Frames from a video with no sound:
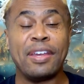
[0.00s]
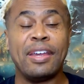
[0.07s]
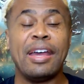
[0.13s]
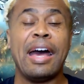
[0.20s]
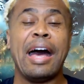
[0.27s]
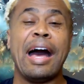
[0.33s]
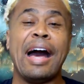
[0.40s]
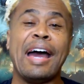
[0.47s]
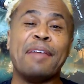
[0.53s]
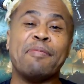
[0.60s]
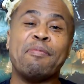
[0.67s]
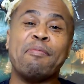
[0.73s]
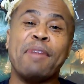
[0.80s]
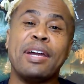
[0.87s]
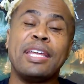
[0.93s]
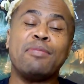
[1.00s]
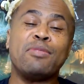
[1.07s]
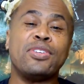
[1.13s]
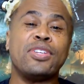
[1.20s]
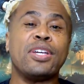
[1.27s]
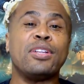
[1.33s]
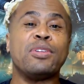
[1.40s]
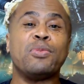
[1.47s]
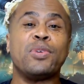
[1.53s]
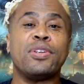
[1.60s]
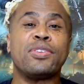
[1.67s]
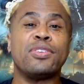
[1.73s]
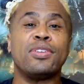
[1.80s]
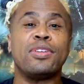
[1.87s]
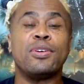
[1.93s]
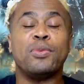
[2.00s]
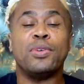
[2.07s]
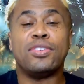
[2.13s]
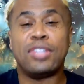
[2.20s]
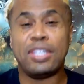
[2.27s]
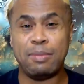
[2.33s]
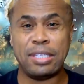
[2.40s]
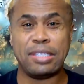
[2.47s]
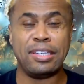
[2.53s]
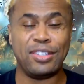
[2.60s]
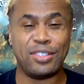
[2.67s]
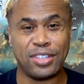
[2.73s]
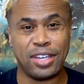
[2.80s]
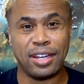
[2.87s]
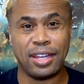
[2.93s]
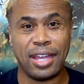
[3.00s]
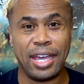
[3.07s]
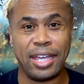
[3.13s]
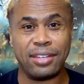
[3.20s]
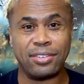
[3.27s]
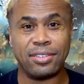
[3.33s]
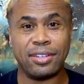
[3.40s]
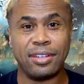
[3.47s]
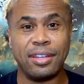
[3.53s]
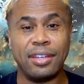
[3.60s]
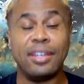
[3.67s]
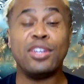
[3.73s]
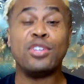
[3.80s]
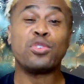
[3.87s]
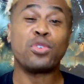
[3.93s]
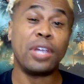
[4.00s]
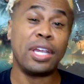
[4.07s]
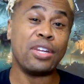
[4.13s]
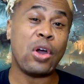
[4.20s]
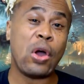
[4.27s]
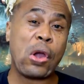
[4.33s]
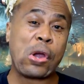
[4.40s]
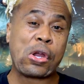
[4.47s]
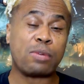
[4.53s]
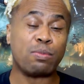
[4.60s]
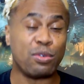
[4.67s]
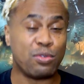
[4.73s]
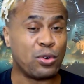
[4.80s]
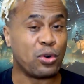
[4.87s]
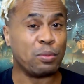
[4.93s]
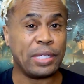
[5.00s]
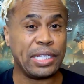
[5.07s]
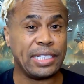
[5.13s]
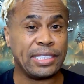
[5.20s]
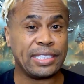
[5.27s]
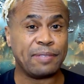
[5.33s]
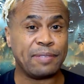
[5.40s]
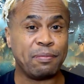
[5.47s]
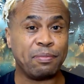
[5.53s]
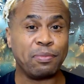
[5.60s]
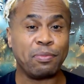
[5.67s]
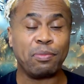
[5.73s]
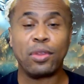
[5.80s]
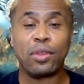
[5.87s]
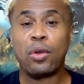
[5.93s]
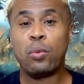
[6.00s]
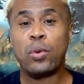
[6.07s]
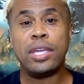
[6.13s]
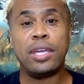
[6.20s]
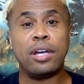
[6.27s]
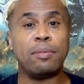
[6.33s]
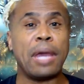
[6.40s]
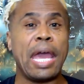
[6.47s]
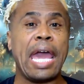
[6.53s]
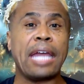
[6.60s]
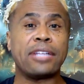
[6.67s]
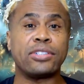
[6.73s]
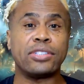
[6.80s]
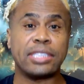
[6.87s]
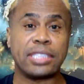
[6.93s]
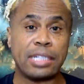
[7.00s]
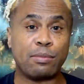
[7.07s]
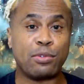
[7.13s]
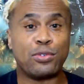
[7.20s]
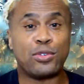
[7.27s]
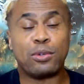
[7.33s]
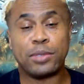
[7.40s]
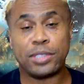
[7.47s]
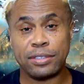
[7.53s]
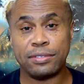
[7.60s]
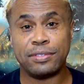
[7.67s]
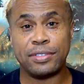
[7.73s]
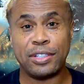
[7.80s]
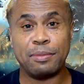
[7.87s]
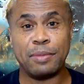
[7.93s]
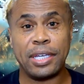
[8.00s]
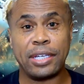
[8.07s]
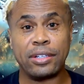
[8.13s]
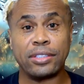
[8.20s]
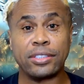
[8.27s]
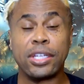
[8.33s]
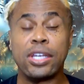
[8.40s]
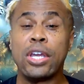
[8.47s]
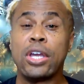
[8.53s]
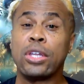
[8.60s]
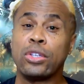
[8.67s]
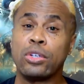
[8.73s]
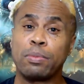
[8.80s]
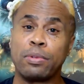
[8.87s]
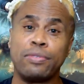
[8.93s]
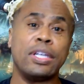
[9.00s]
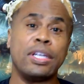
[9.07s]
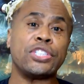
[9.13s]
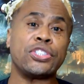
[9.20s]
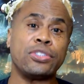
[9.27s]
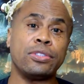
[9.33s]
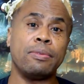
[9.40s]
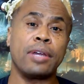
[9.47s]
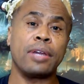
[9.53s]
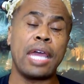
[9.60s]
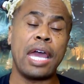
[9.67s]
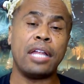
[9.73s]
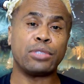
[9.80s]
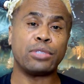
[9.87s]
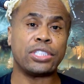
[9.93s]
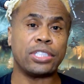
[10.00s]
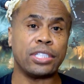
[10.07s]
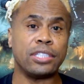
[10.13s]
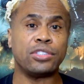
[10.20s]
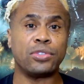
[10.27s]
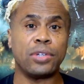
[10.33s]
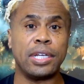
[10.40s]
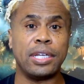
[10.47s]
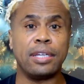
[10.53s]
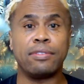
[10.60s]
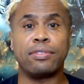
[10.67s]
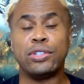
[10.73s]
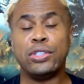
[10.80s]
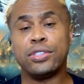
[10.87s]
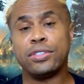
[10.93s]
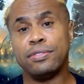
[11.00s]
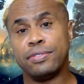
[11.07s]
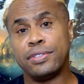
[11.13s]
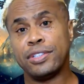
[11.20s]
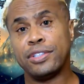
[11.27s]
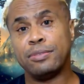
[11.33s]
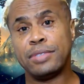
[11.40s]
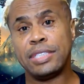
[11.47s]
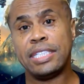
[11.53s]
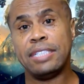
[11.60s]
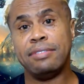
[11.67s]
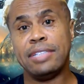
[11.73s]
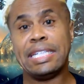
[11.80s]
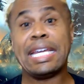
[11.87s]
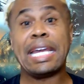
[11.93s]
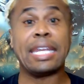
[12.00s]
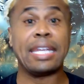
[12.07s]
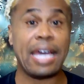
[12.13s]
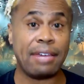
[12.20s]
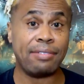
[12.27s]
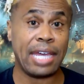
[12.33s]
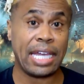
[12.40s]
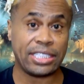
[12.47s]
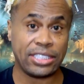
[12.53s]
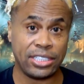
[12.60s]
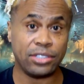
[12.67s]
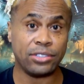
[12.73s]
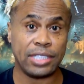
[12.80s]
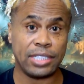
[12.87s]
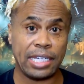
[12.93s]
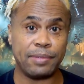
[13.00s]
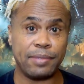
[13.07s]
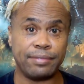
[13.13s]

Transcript: Hi, my name is Dillon Wilson with CBT Stunt Alliance. Train hard, perform easy. We help actors, stunt performers, and filmmakers learn professional caliber stunt training for use in film, TV, and live action entertainment.